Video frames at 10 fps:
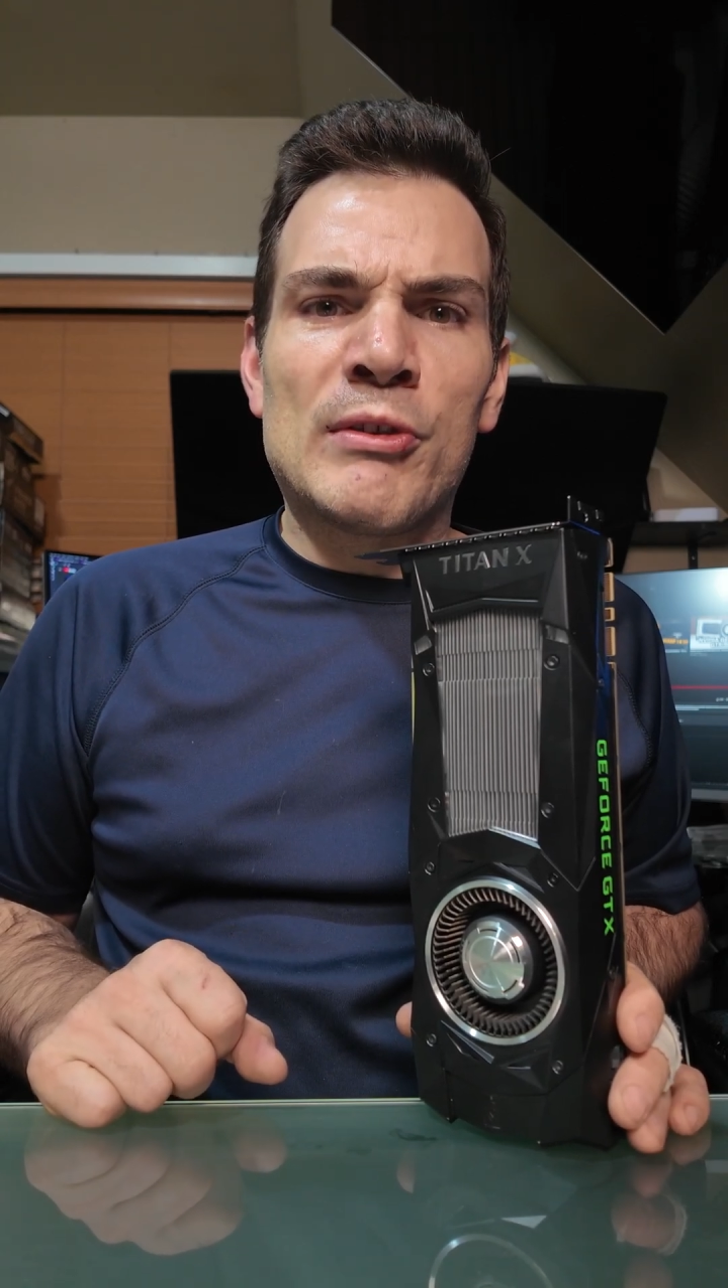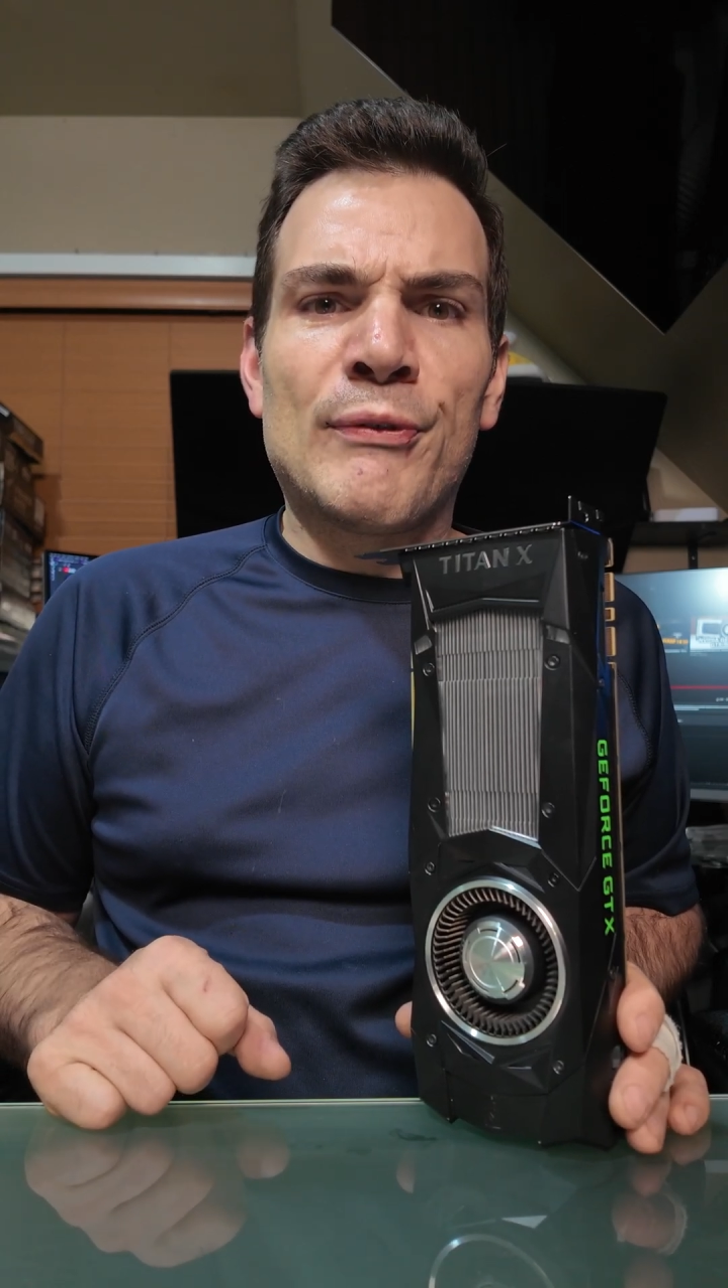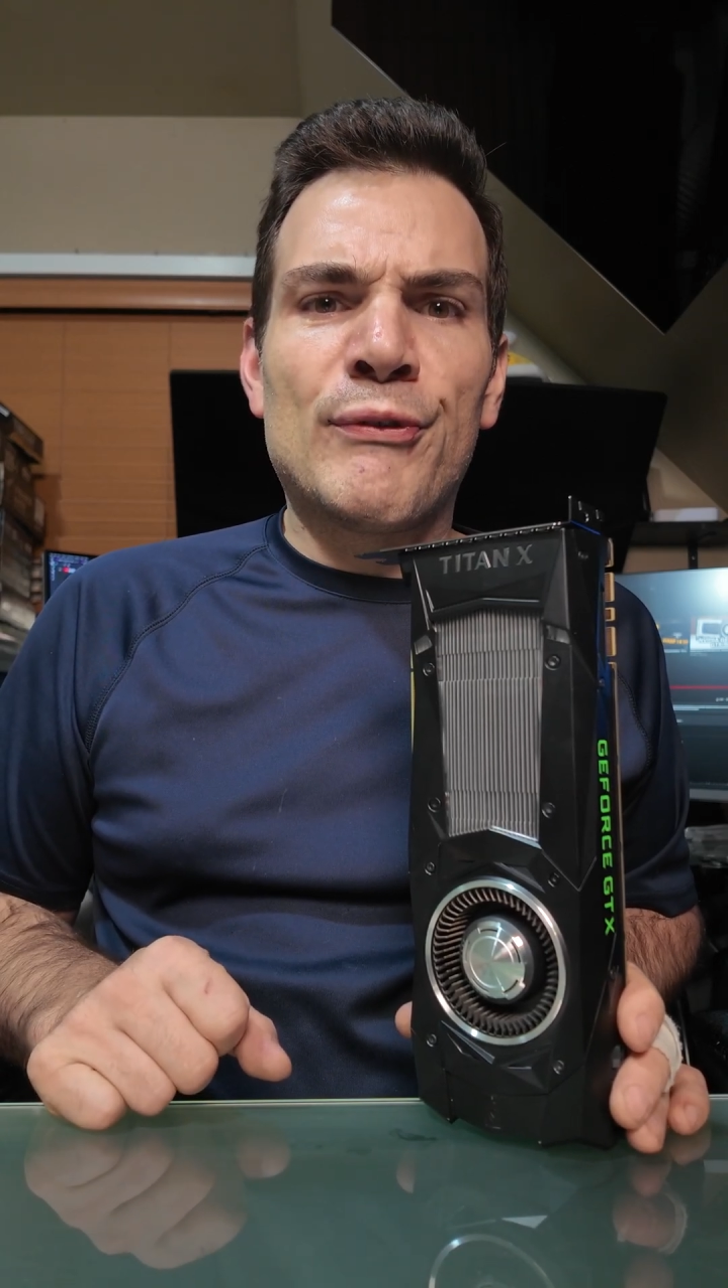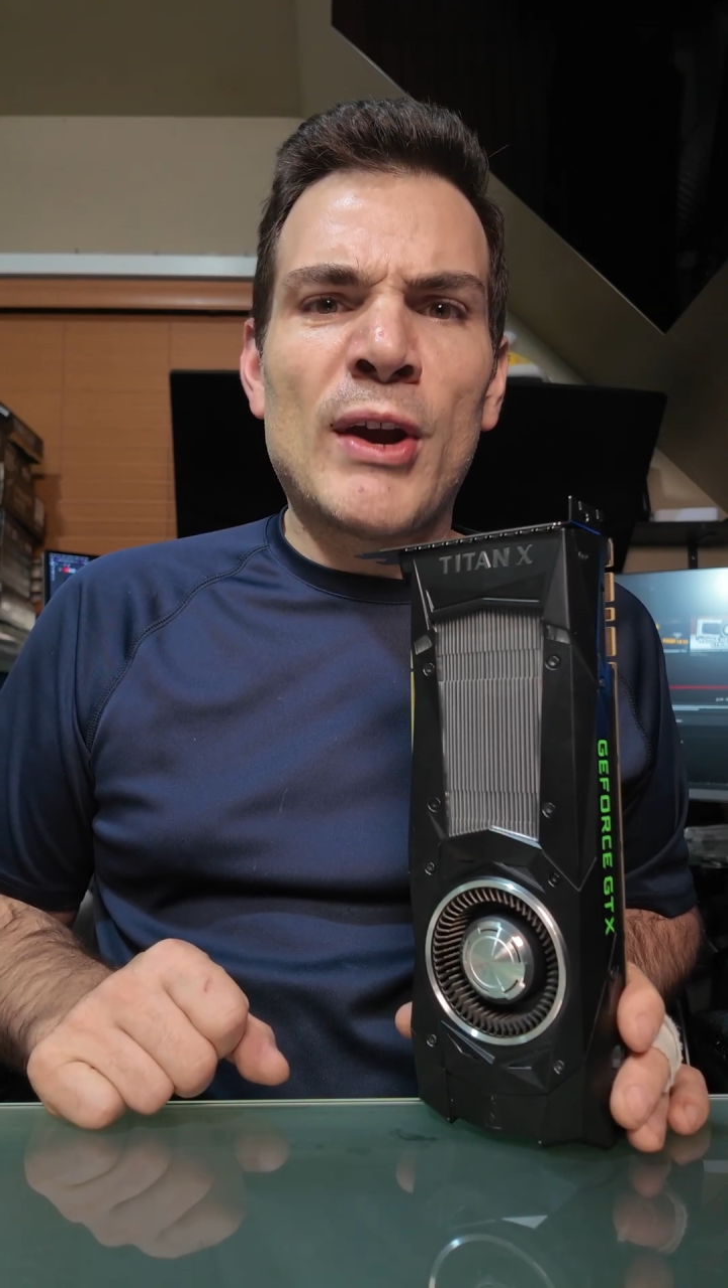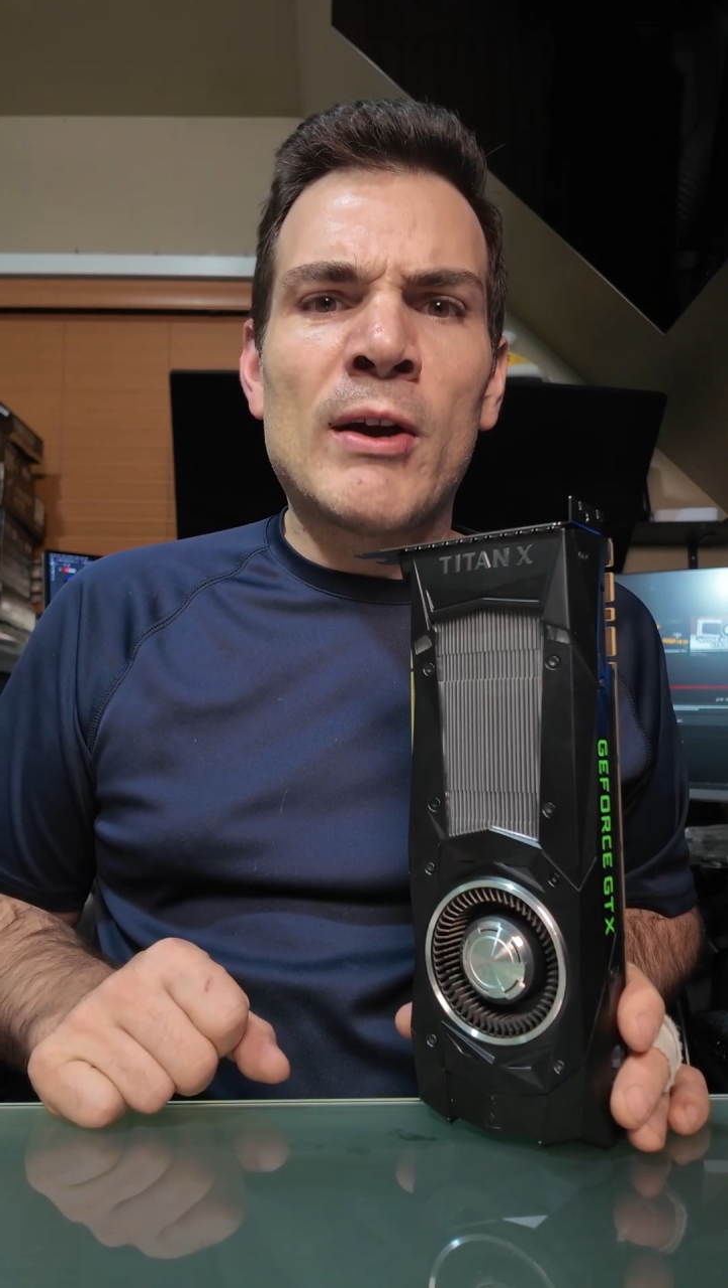was
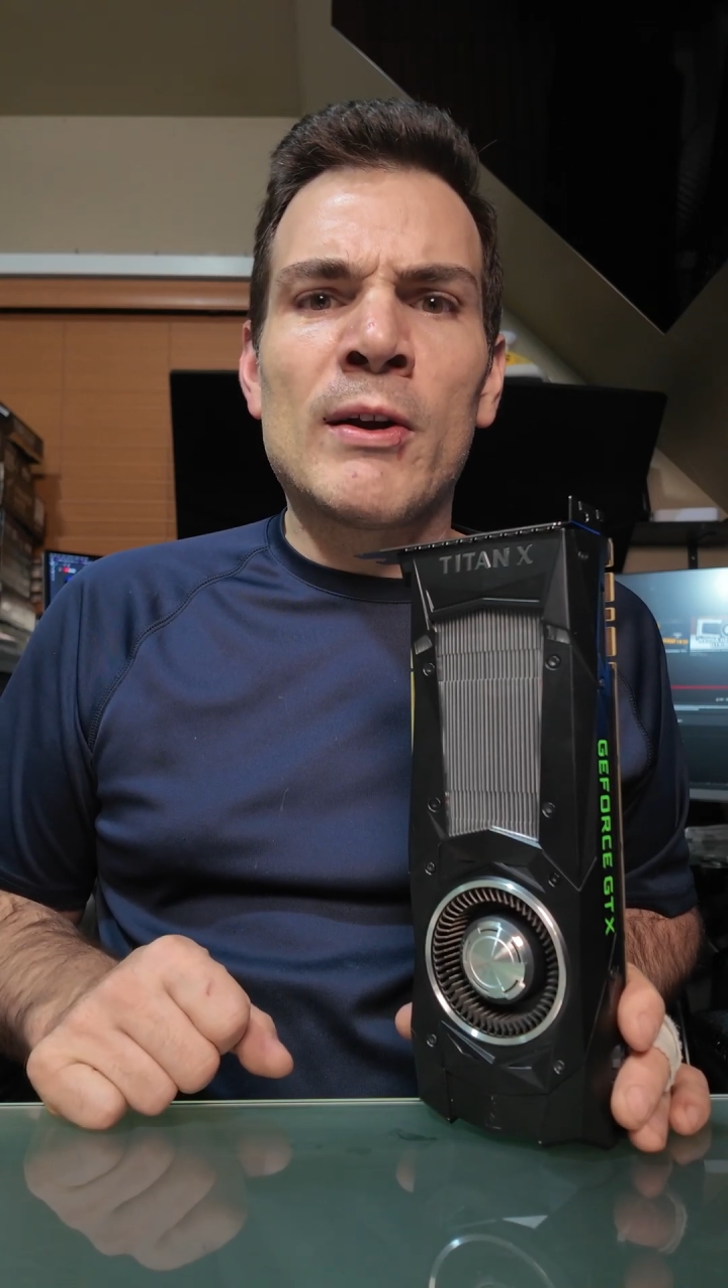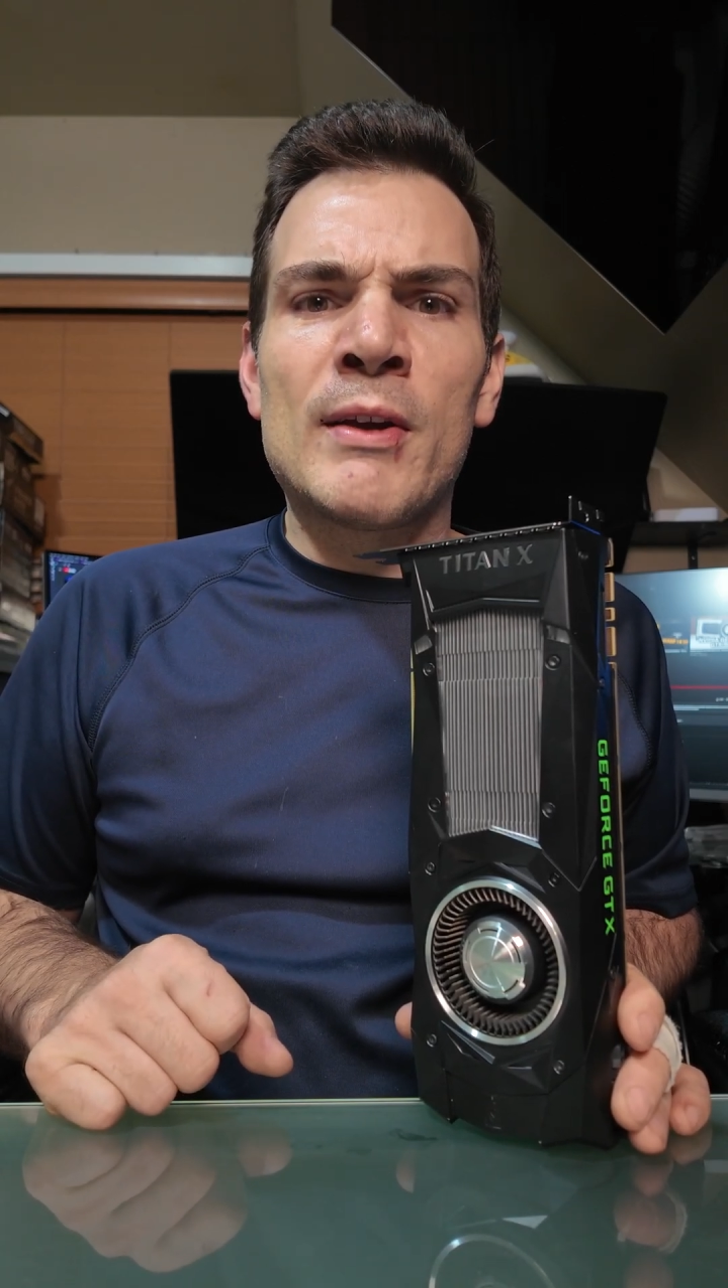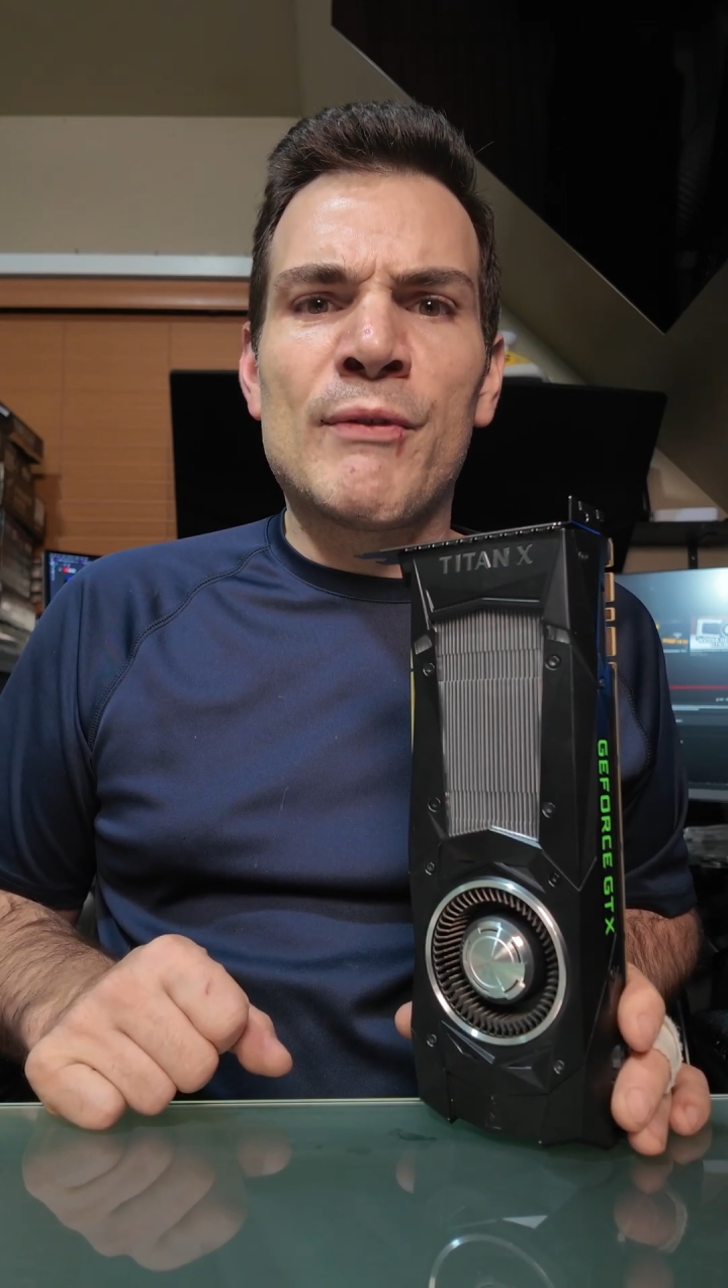very,